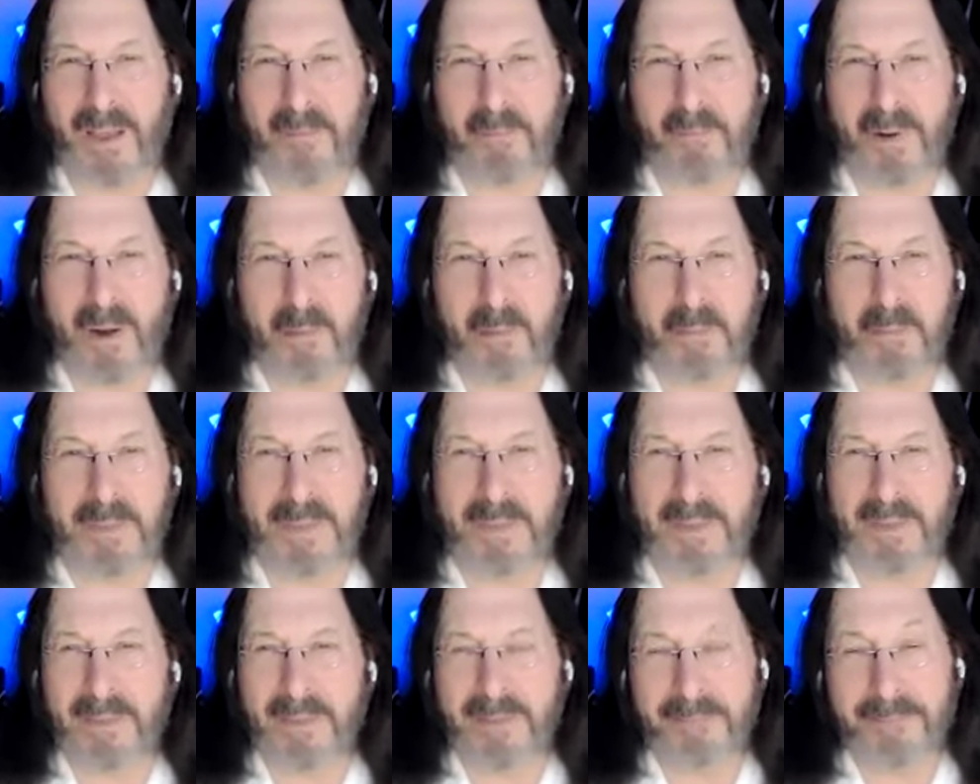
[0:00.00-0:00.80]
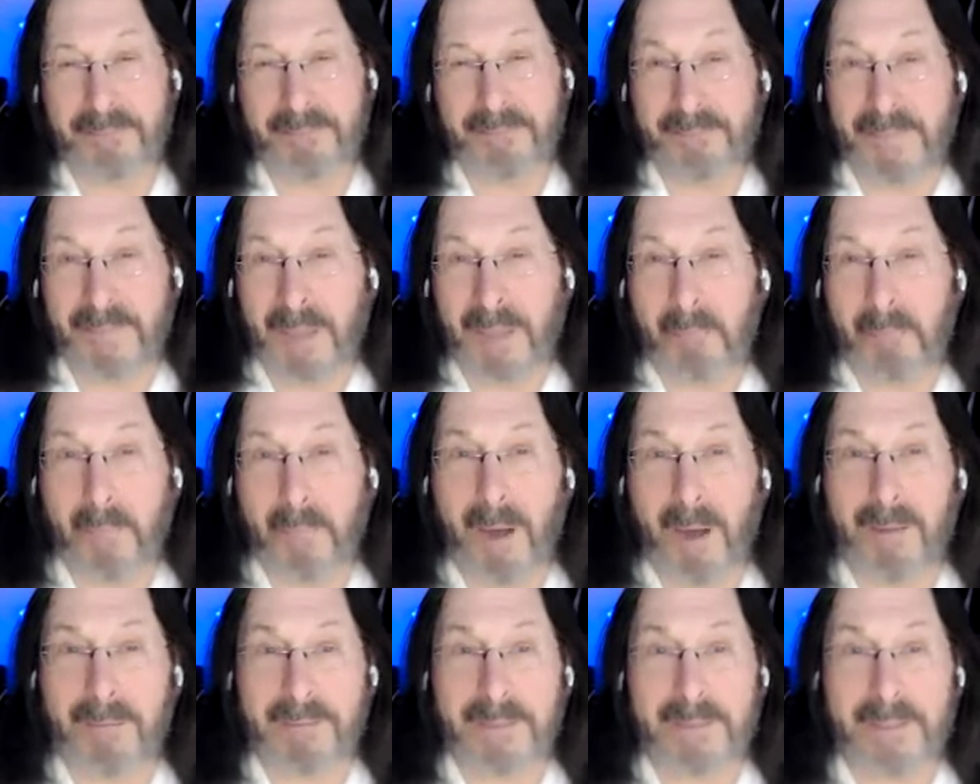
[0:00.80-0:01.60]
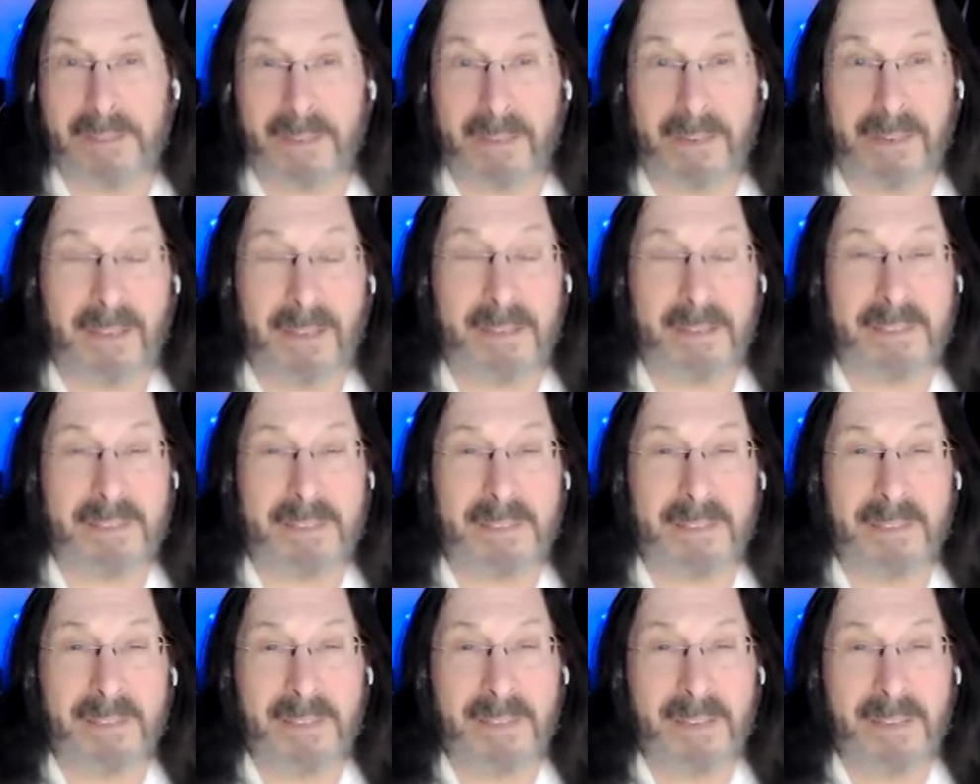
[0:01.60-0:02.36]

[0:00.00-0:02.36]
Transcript: way, probably in months at least.